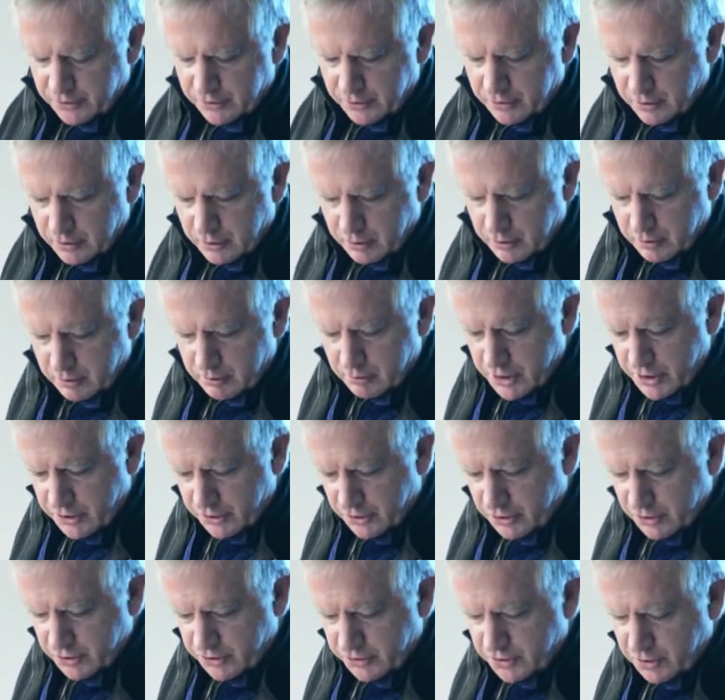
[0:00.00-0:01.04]
The green
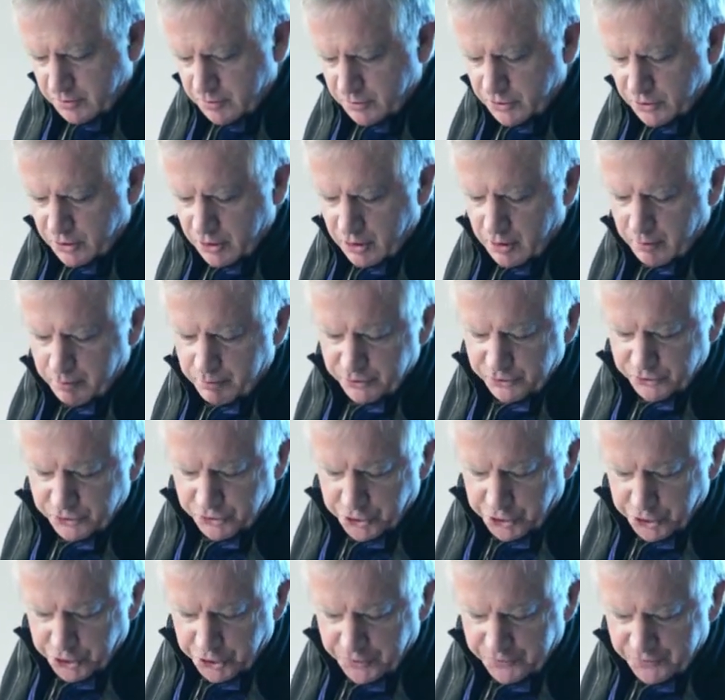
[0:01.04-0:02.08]
systems are
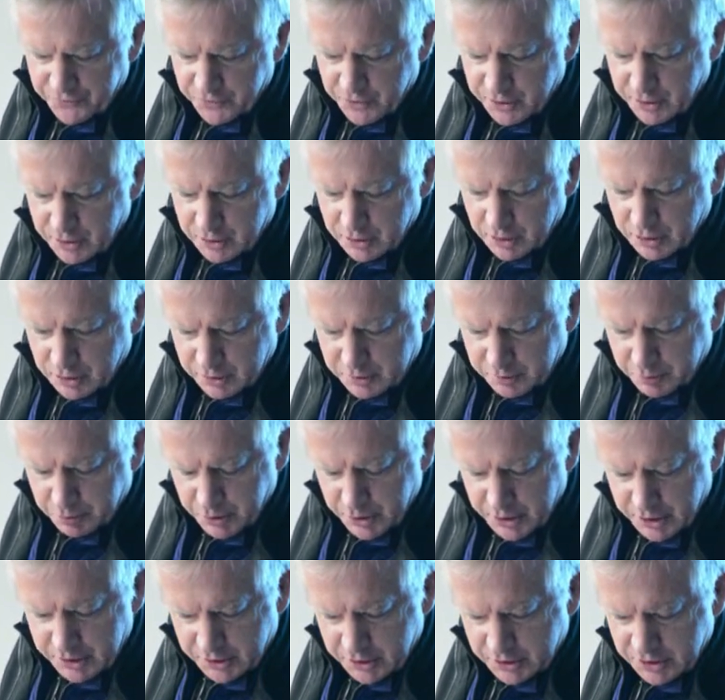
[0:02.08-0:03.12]
preserved and this
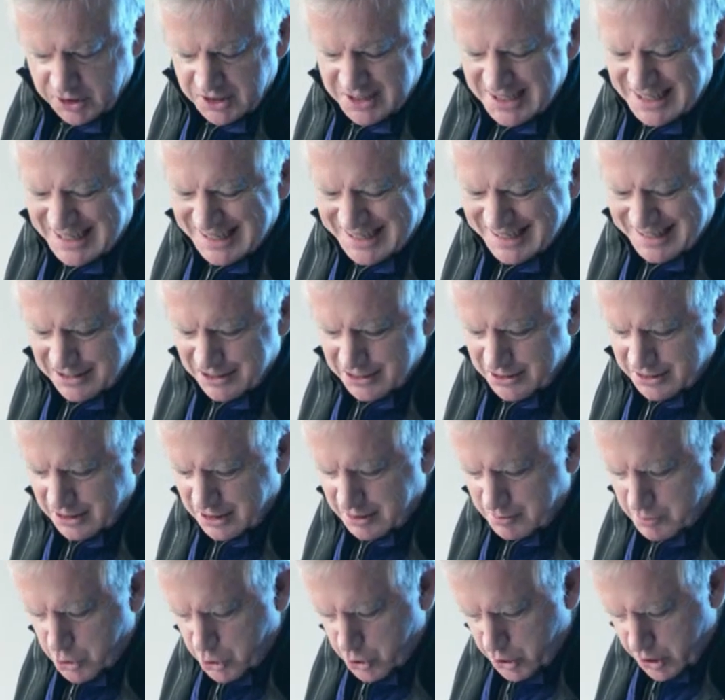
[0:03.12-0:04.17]
place is knitted into the
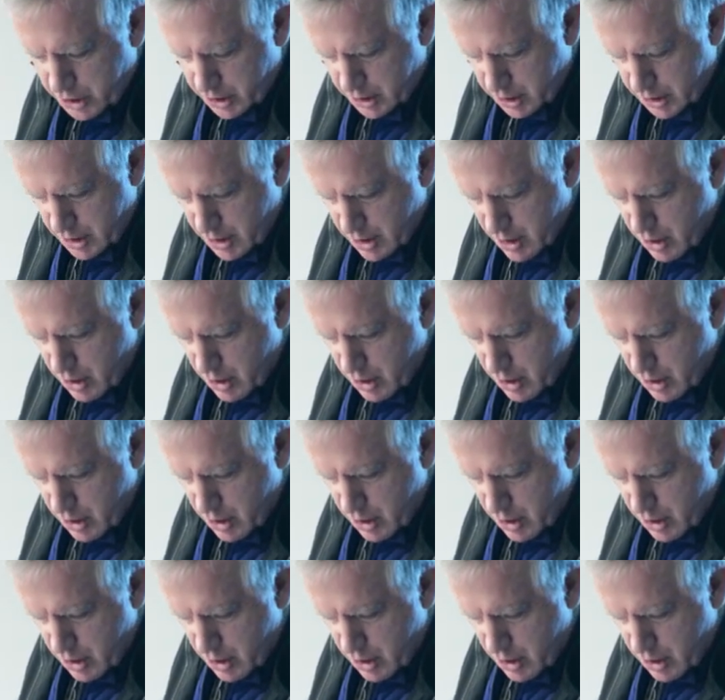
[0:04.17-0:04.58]
community